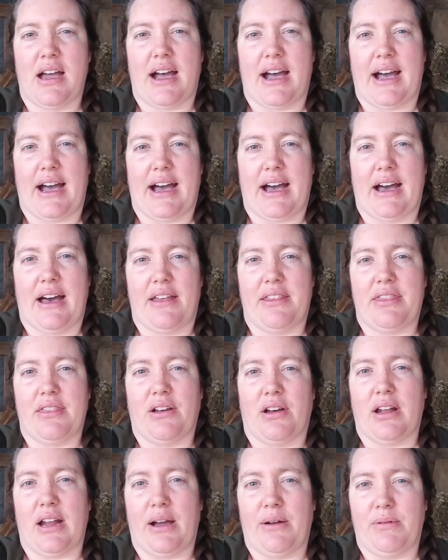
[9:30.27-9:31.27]
I
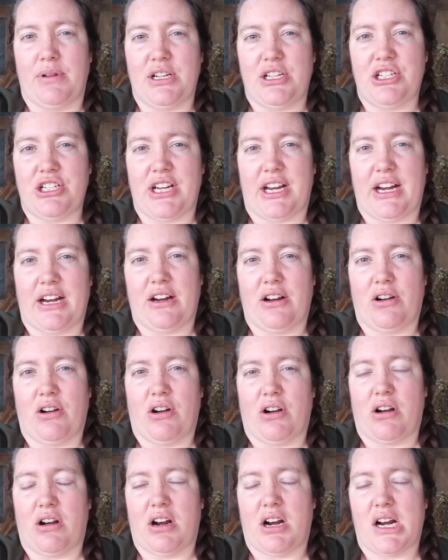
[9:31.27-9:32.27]
thought I would share
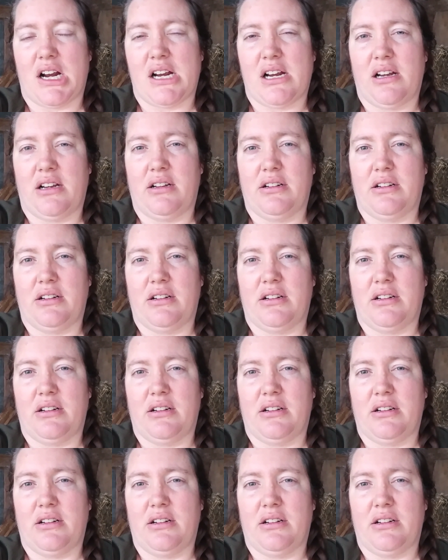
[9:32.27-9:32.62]
our